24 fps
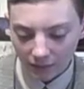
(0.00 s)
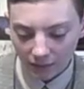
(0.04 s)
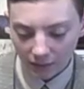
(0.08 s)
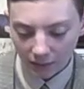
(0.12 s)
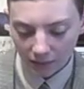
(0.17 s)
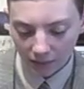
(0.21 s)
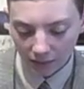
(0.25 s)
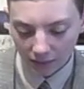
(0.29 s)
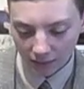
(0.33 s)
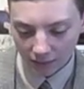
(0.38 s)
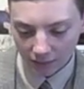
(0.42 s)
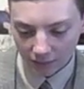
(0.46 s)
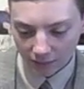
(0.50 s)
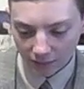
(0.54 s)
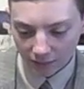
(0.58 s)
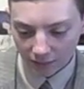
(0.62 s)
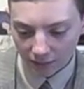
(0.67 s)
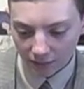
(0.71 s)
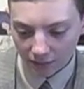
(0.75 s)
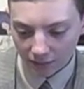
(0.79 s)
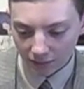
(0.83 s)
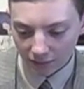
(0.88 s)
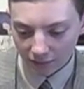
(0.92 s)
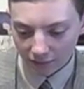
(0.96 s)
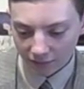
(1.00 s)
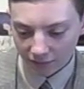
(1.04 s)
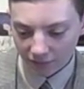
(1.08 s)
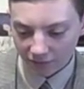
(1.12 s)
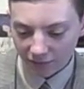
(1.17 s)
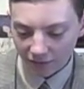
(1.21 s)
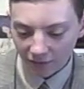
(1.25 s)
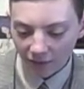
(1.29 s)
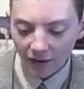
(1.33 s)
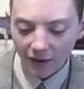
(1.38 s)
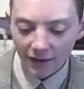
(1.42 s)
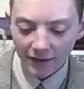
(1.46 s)

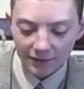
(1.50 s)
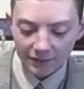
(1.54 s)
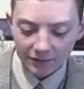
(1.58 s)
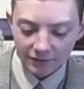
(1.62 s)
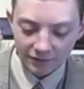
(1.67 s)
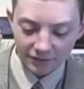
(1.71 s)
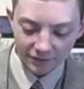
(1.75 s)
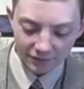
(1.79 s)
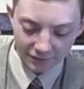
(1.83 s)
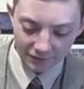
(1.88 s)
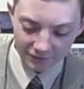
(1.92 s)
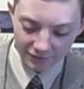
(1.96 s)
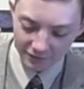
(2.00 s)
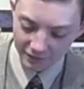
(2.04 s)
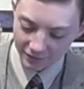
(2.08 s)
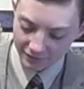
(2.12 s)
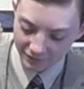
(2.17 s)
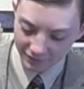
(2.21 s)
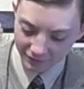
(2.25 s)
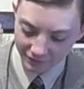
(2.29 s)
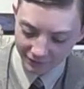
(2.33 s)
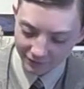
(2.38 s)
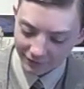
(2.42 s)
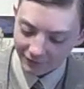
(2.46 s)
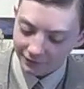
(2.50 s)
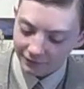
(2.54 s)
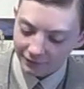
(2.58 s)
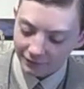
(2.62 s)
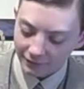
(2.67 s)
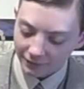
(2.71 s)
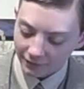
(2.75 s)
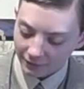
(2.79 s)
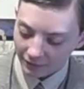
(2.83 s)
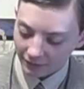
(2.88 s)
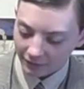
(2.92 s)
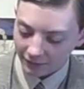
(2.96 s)
Zions, it says here.
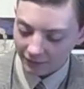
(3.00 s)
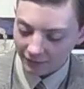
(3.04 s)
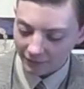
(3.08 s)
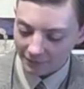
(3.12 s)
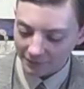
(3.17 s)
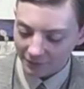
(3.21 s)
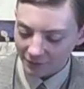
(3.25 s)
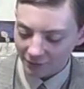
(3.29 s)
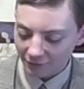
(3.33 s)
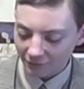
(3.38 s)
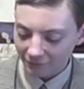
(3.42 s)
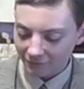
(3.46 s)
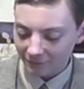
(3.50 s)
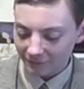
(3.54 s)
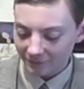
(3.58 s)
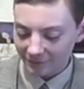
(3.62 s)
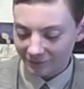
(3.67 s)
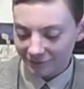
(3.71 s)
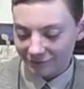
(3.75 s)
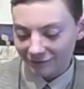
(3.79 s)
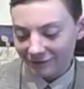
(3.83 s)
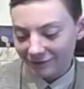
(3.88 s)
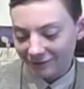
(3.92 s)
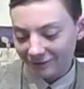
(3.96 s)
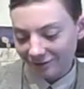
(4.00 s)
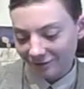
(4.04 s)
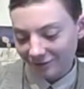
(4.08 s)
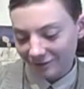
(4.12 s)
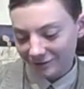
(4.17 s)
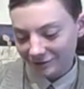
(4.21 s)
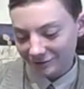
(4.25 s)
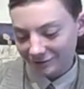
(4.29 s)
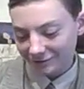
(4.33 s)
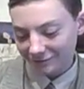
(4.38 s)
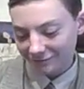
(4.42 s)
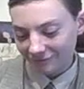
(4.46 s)
I'm going from the
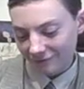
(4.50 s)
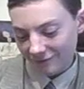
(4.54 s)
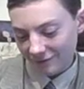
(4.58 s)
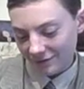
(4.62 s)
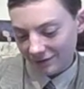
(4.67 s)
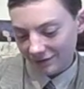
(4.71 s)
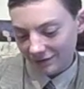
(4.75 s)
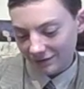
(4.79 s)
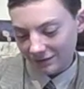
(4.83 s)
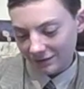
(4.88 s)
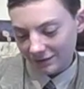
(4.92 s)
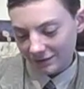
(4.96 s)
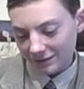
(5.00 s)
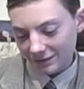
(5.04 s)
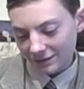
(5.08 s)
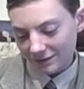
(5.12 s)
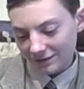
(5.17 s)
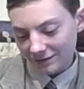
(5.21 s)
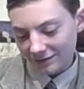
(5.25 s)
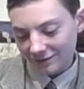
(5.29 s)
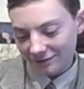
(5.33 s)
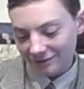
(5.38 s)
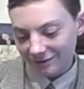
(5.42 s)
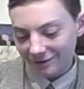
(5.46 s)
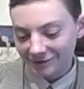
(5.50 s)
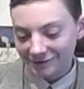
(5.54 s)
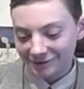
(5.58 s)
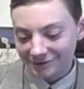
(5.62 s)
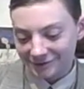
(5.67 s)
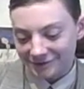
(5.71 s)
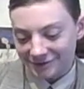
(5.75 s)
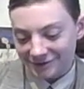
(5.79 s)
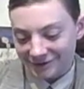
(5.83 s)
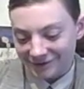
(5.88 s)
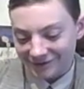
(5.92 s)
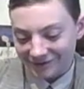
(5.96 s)
translation of
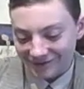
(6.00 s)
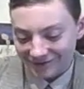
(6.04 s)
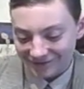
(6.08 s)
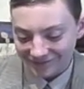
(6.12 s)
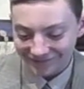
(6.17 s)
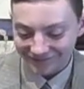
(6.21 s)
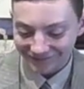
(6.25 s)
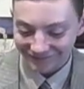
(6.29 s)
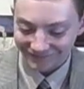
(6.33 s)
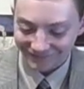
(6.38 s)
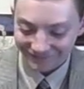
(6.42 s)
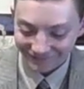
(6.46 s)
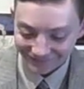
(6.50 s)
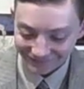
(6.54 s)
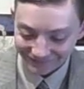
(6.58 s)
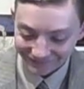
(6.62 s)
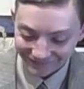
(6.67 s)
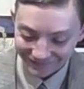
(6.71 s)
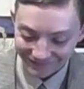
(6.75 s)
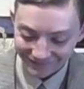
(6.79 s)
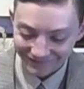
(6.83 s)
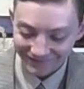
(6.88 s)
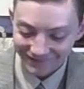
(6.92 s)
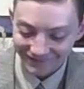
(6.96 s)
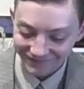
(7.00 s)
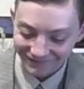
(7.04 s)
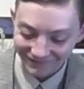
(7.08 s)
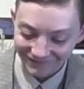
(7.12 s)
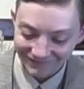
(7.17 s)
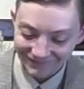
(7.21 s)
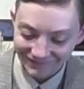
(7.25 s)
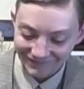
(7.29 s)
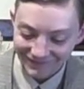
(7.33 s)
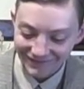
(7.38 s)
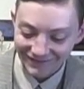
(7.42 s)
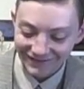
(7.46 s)
XEnergy.
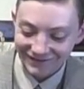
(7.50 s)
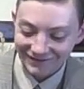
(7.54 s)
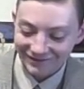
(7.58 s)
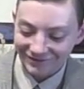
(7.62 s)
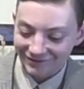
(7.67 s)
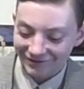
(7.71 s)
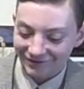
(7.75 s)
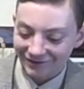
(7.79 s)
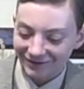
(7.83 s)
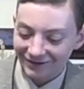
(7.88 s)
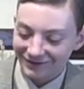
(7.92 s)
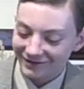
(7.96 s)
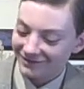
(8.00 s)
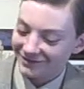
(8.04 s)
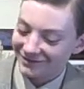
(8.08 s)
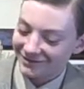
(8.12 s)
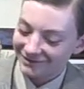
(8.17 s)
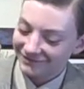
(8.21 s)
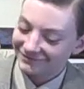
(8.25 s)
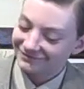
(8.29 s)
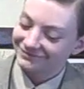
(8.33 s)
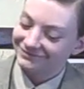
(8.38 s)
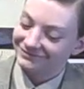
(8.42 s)
Zions.